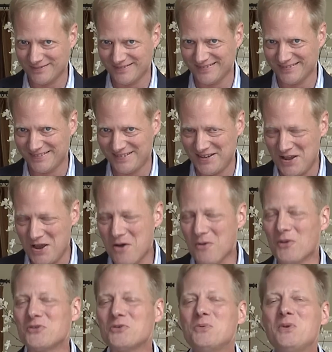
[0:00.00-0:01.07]
Well,
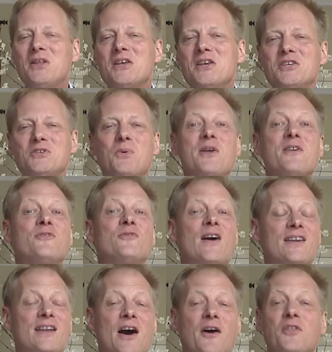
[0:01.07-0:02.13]
there's a really easy way to
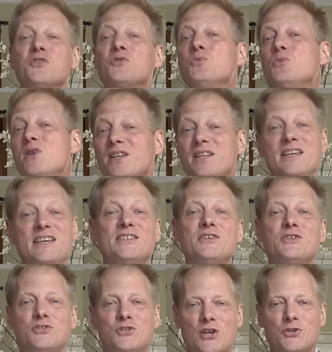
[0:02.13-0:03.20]
find out, and there's really
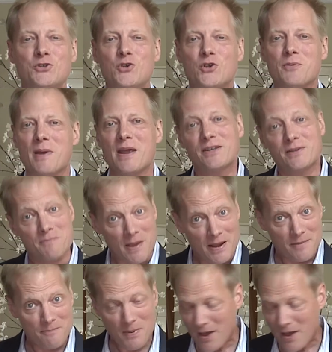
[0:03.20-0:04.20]
easy changes you can make to make it